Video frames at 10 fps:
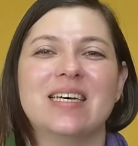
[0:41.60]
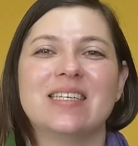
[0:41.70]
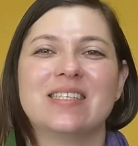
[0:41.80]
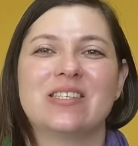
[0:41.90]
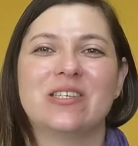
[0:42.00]

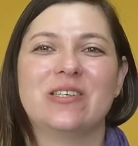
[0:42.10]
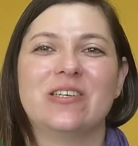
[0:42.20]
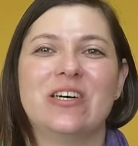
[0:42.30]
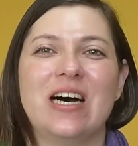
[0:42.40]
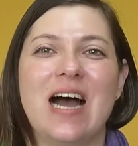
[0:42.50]

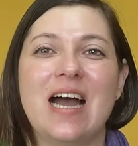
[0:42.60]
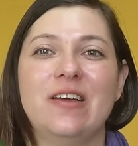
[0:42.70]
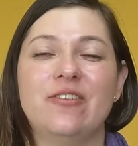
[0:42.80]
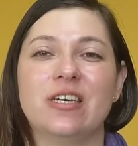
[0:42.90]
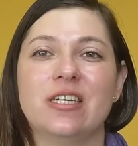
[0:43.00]
So I
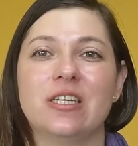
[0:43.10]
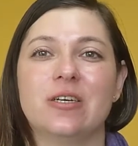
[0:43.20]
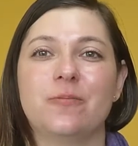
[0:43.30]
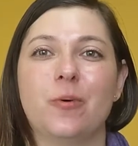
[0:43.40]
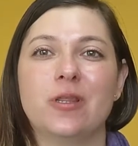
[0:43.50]

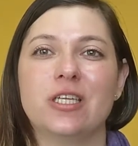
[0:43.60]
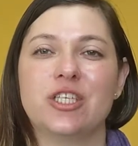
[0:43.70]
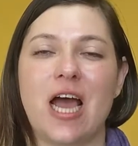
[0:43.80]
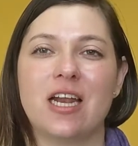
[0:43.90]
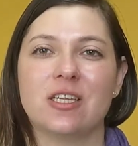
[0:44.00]
will put the
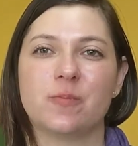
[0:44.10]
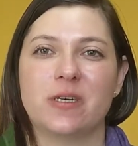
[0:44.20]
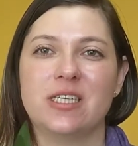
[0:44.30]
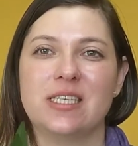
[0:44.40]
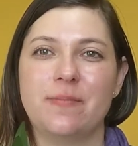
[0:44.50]
channels
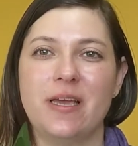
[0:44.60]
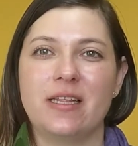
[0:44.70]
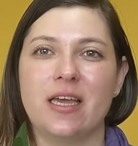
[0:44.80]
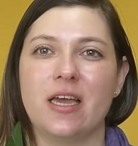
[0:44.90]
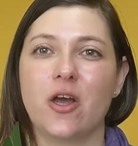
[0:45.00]

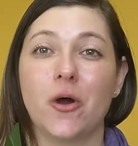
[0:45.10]
participating